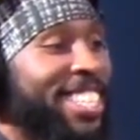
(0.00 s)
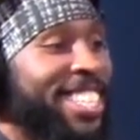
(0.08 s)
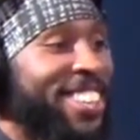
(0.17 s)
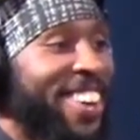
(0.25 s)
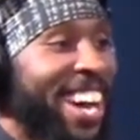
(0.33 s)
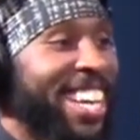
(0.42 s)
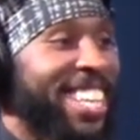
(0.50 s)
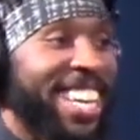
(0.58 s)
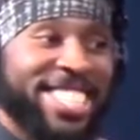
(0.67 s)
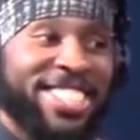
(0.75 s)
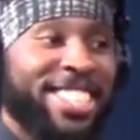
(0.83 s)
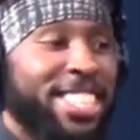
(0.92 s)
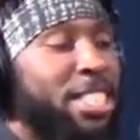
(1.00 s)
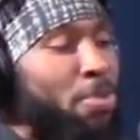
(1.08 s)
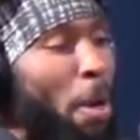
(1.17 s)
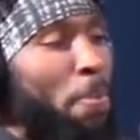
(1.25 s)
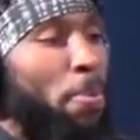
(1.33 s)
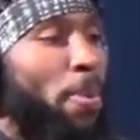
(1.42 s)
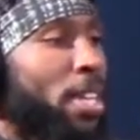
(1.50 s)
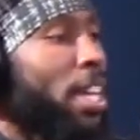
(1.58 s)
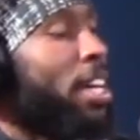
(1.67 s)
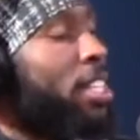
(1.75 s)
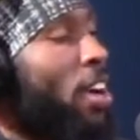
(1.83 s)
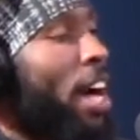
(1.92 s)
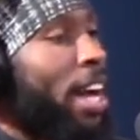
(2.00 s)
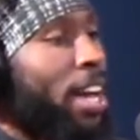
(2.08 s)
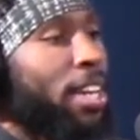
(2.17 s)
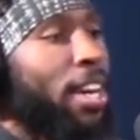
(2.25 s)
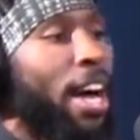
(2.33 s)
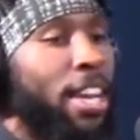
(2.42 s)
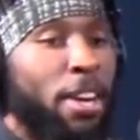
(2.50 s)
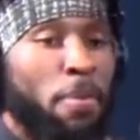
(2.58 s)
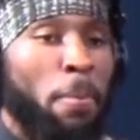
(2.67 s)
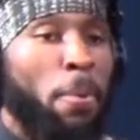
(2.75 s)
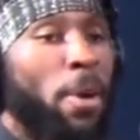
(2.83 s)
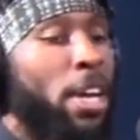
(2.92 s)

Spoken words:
Right? So, because this is my big brother. I love my big brother.